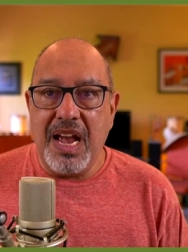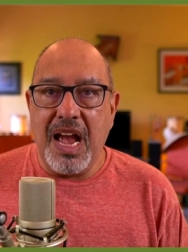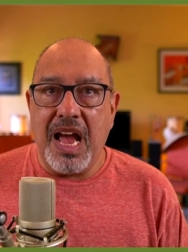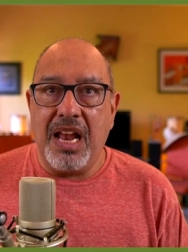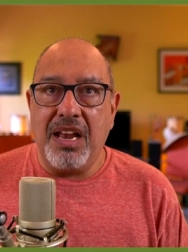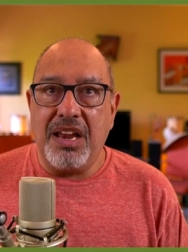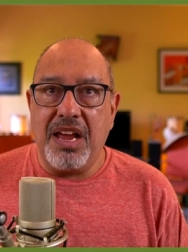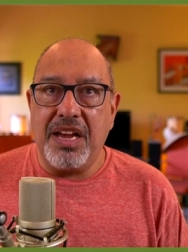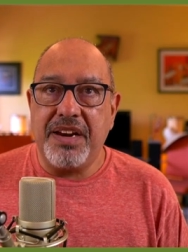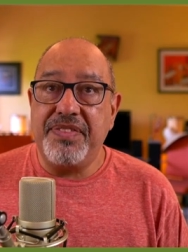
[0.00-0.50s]

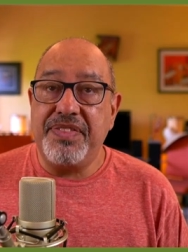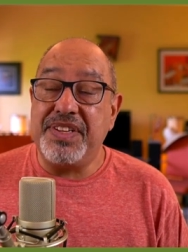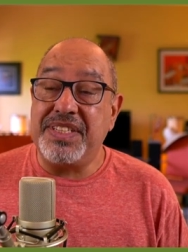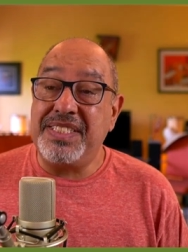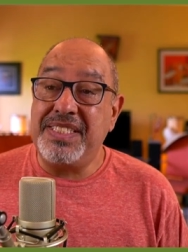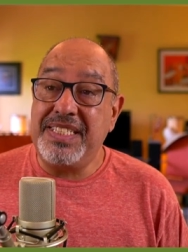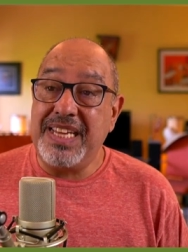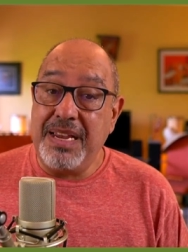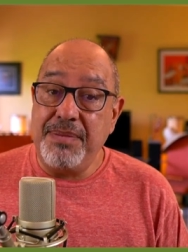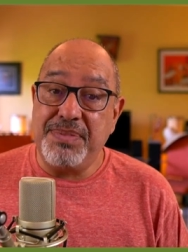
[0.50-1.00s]
a lot of the
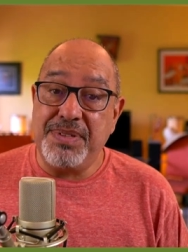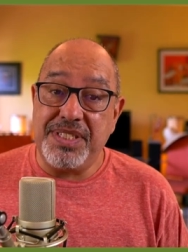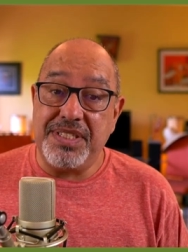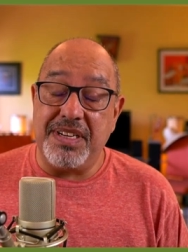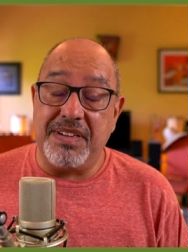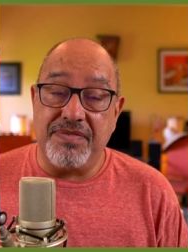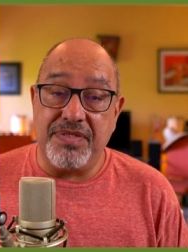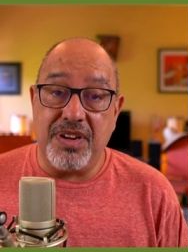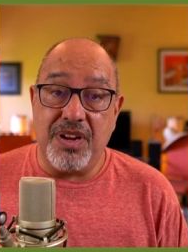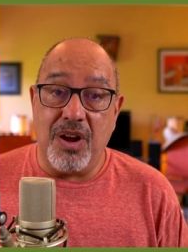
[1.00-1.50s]
same
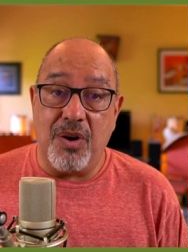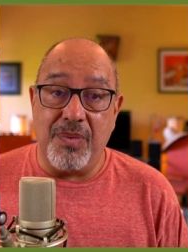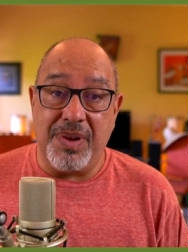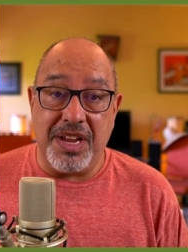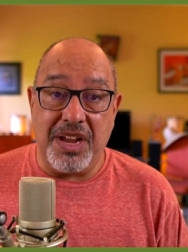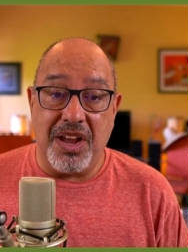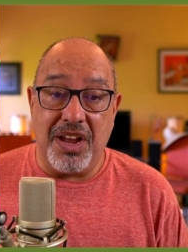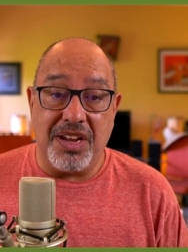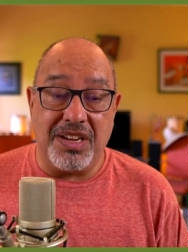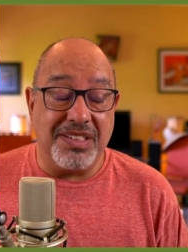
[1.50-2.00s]
stuff
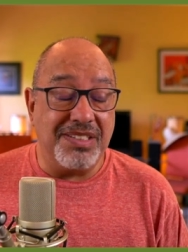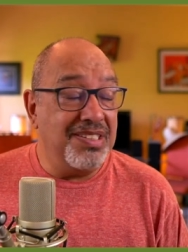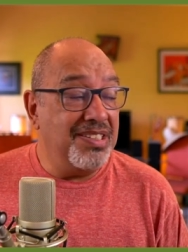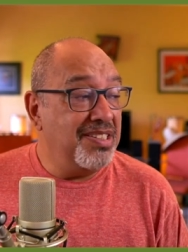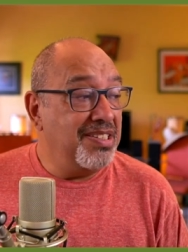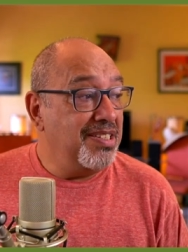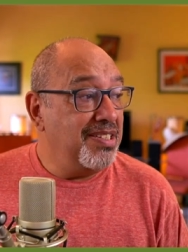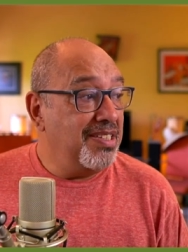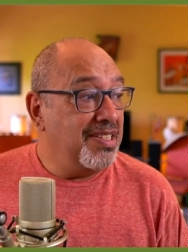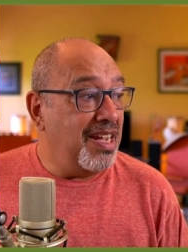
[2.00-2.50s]
going on
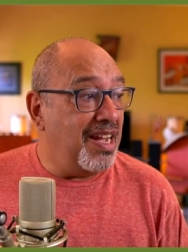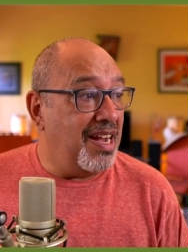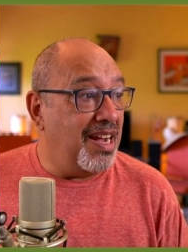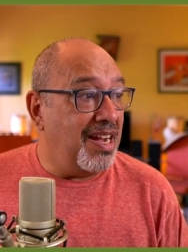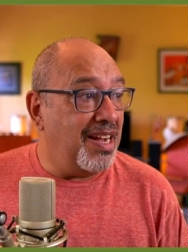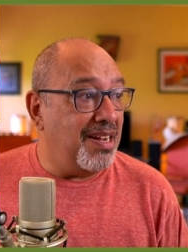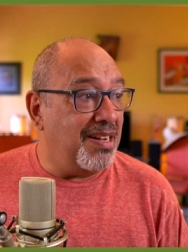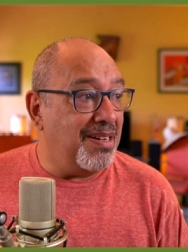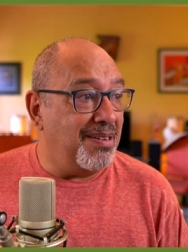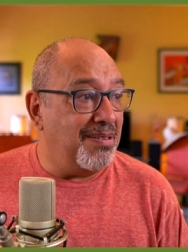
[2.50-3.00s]

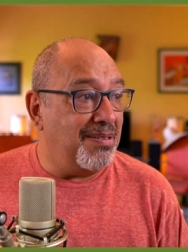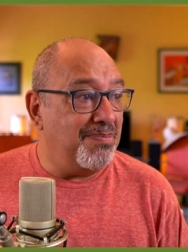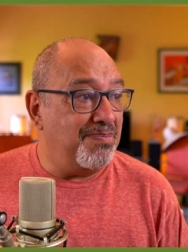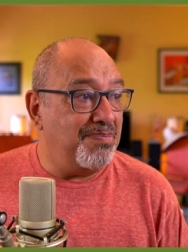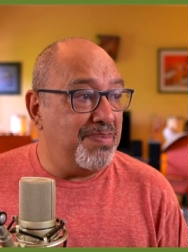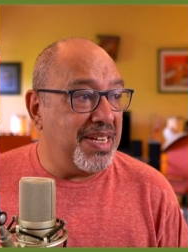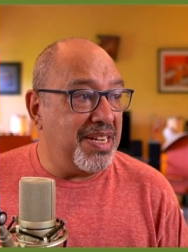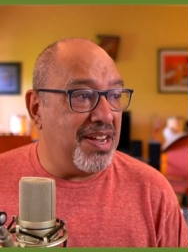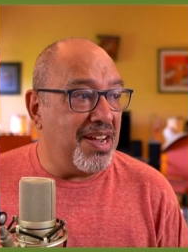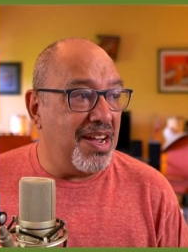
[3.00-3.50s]
um,
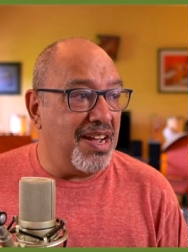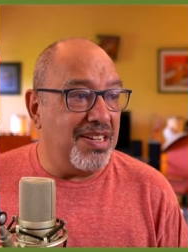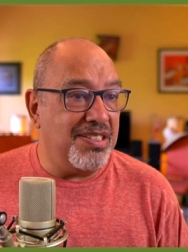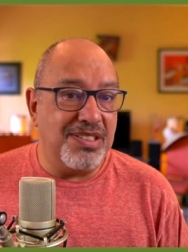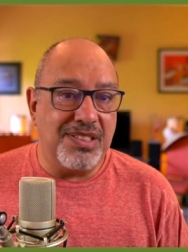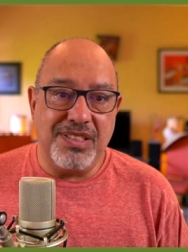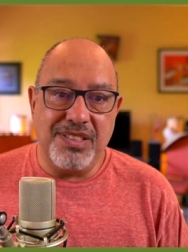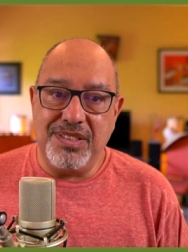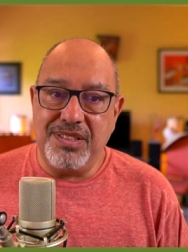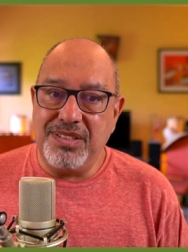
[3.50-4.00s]

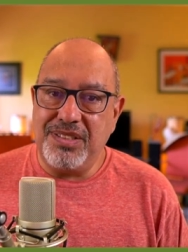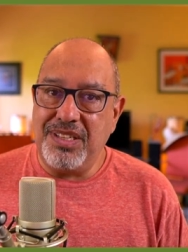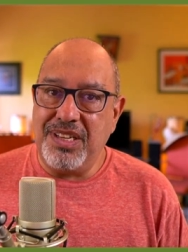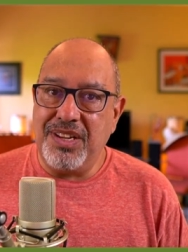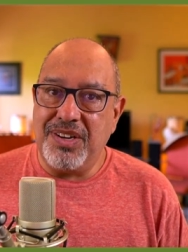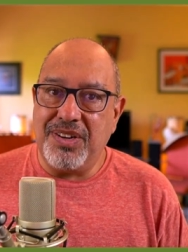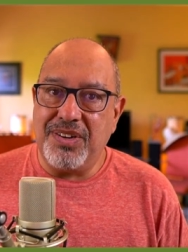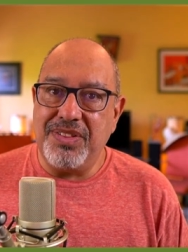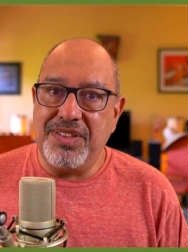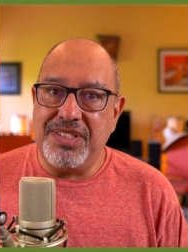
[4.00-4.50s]
because
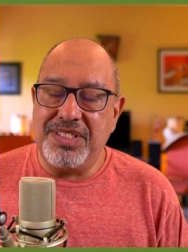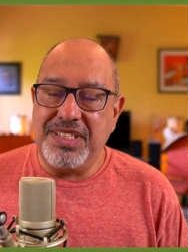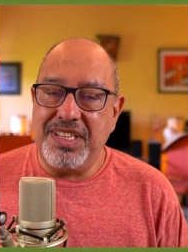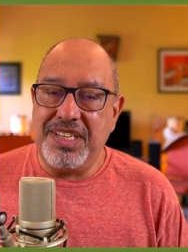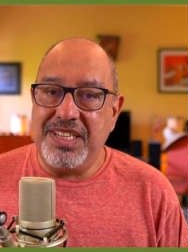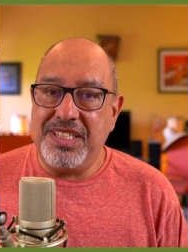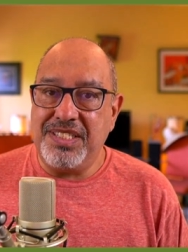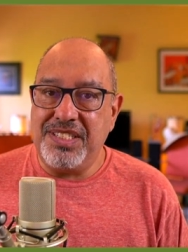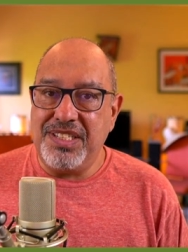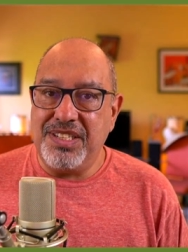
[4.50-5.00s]
you know the
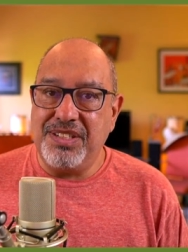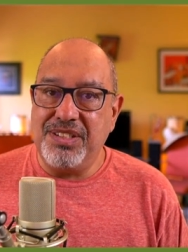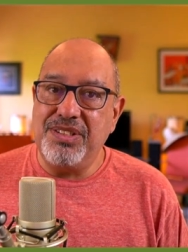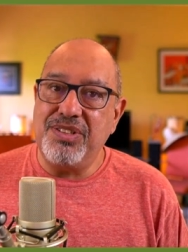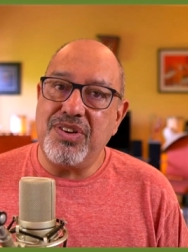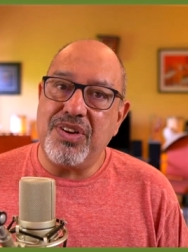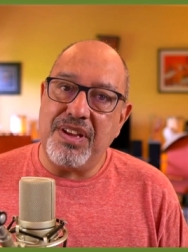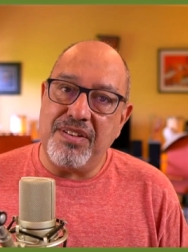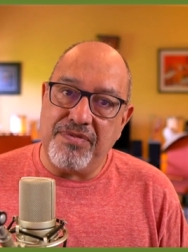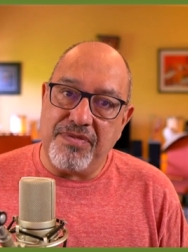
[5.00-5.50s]
city's still
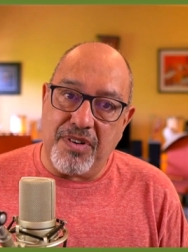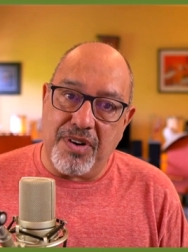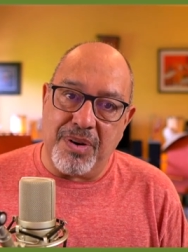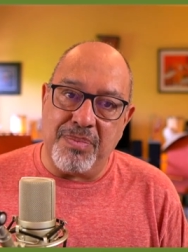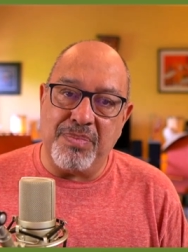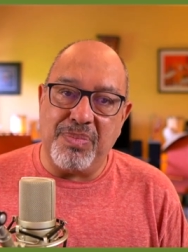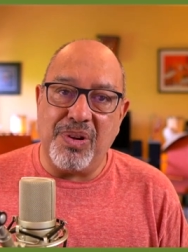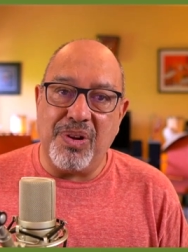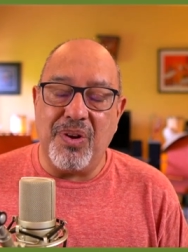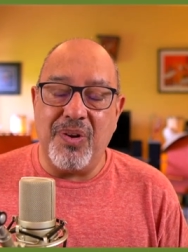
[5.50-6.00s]
looking for
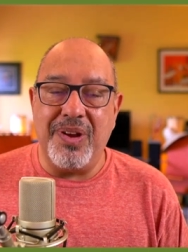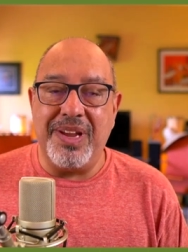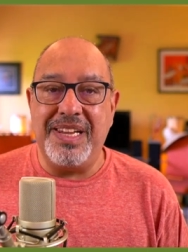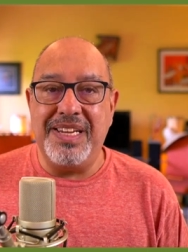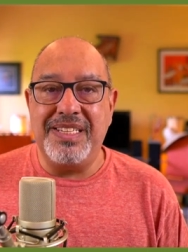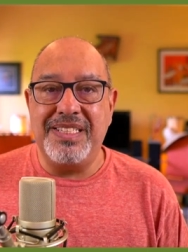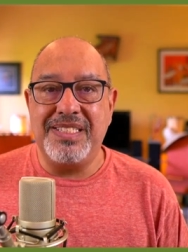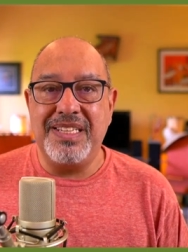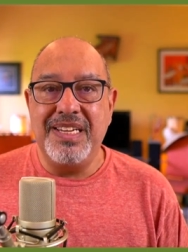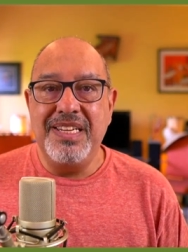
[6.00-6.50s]

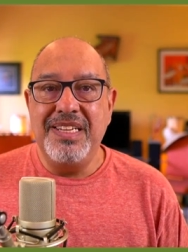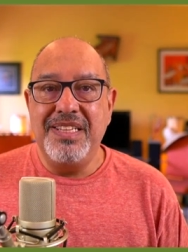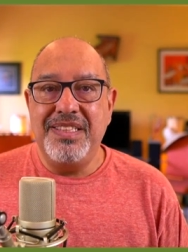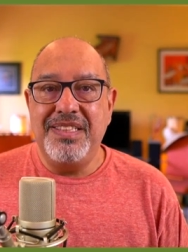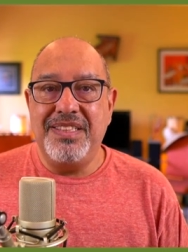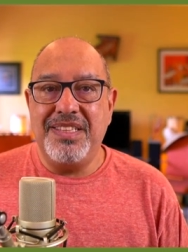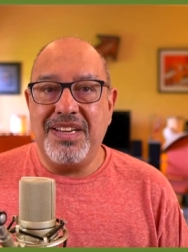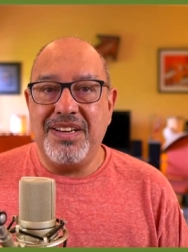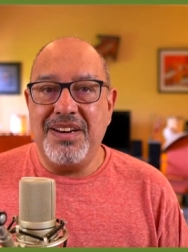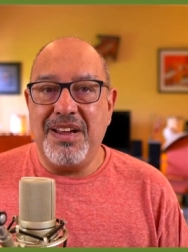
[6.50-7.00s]
employees.
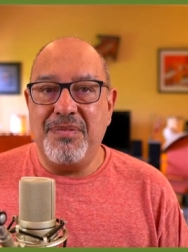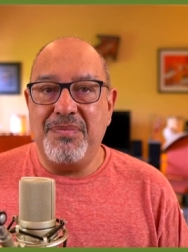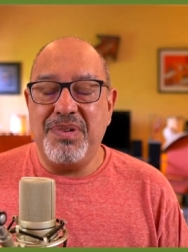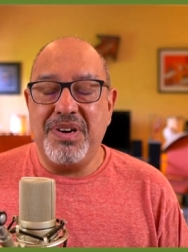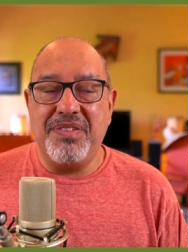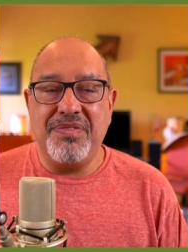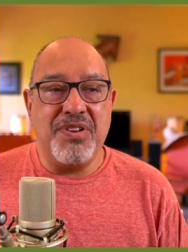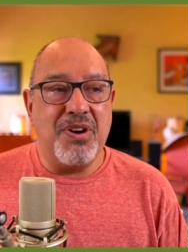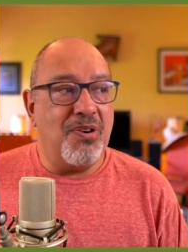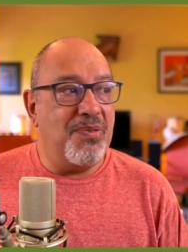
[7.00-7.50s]
The number
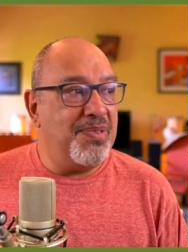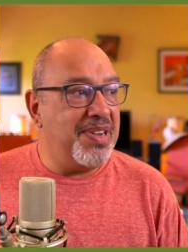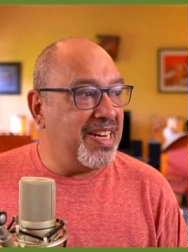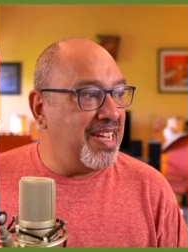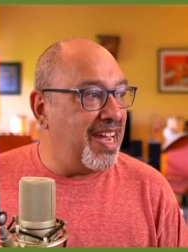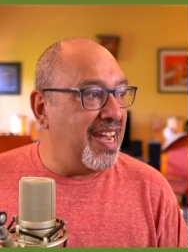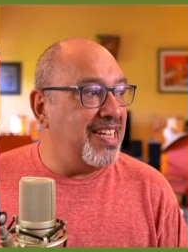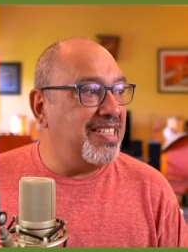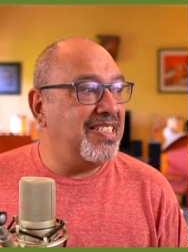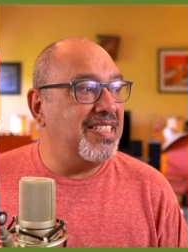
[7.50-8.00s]
of COVID
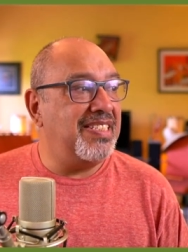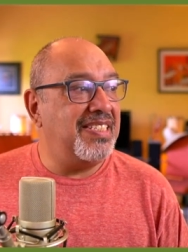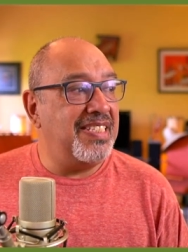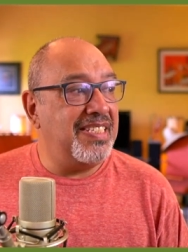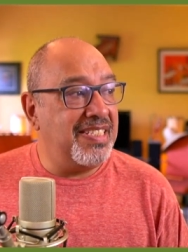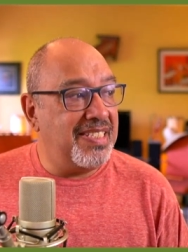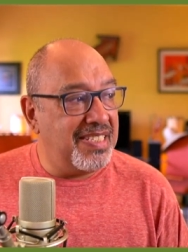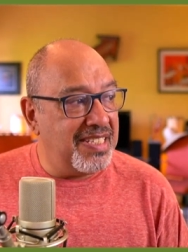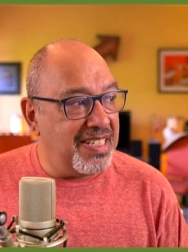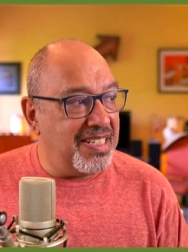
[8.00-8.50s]
cases is
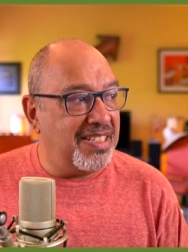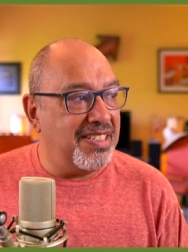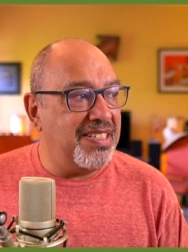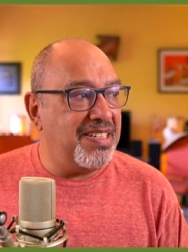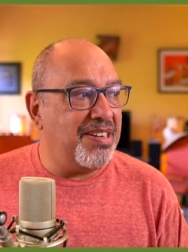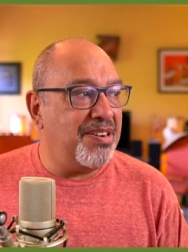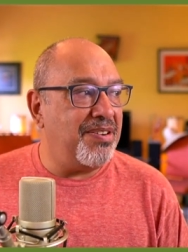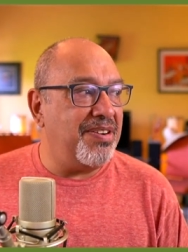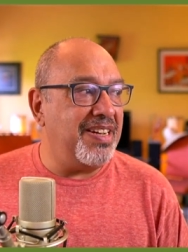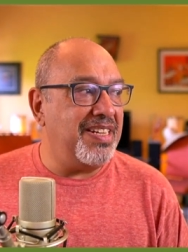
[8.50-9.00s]
still
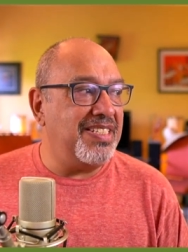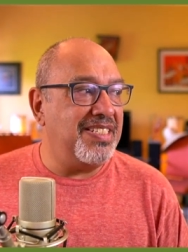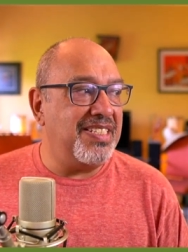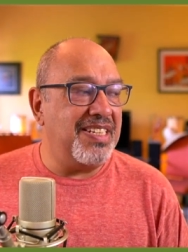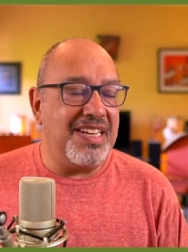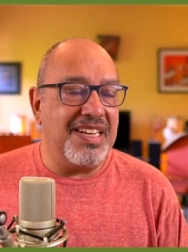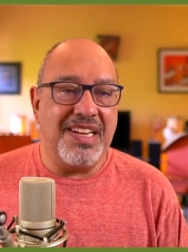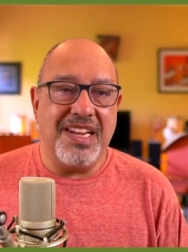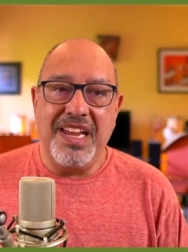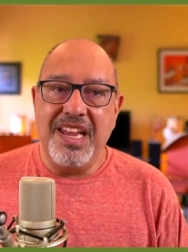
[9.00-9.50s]

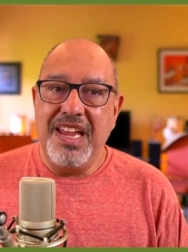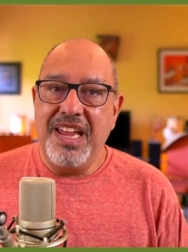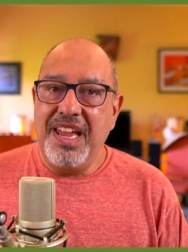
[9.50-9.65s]
increasing,